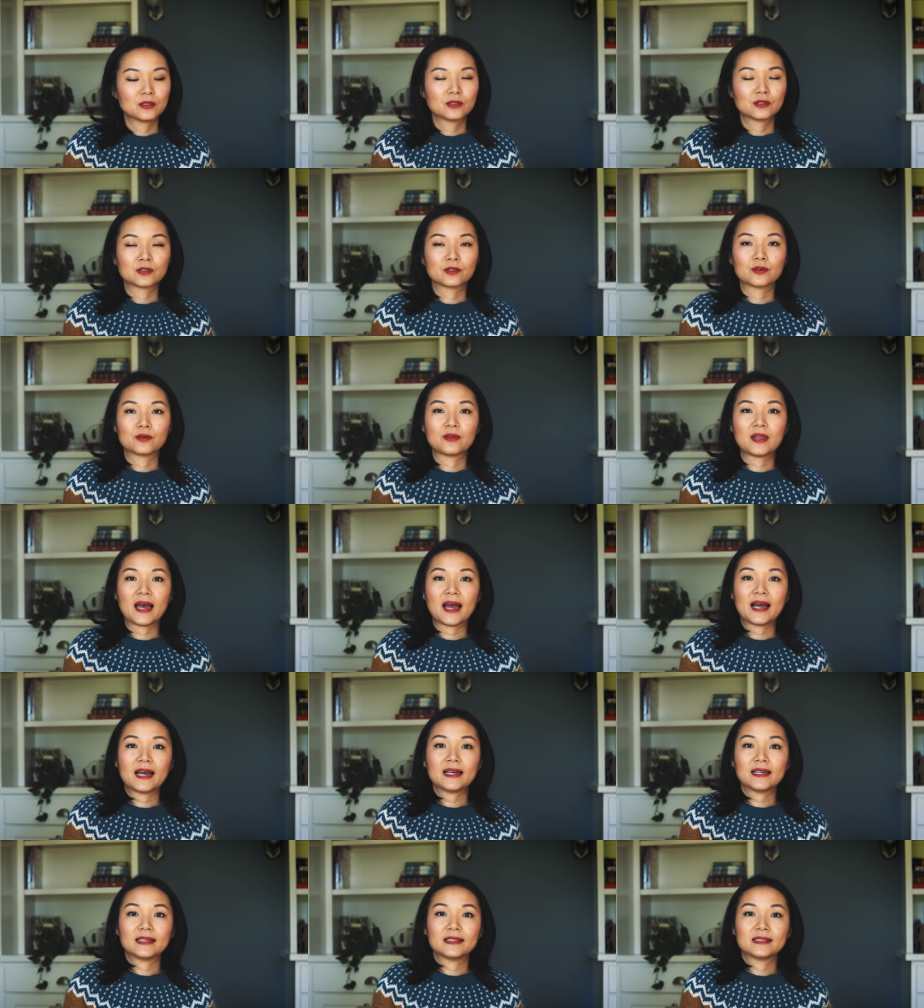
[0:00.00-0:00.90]
So
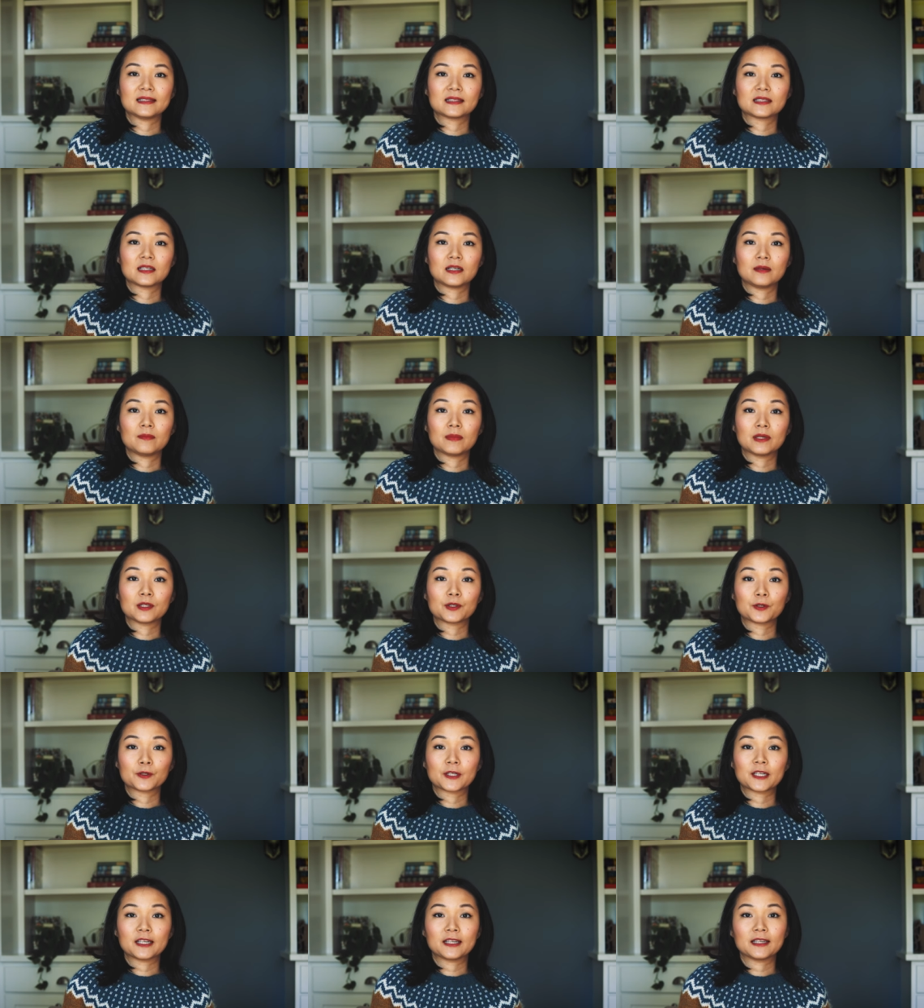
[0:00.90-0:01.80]
that is the
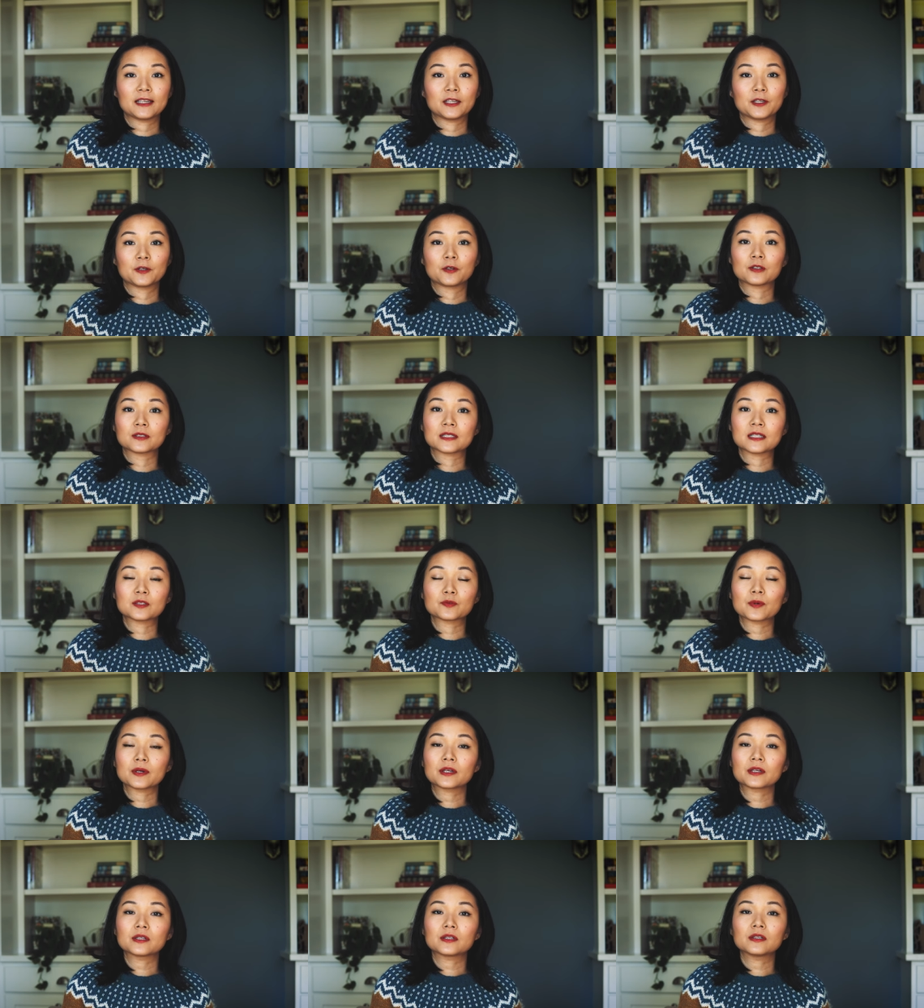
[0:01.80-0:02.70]
Midori Hirose
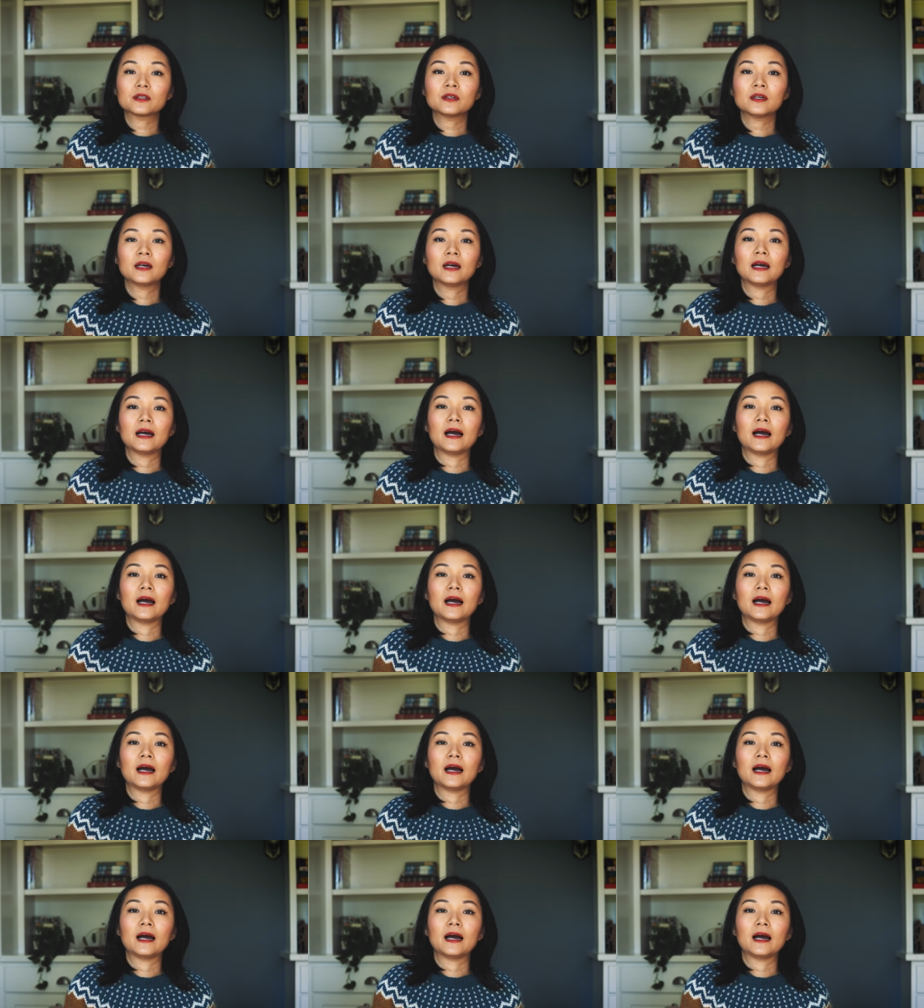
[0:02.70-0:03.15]
sweater.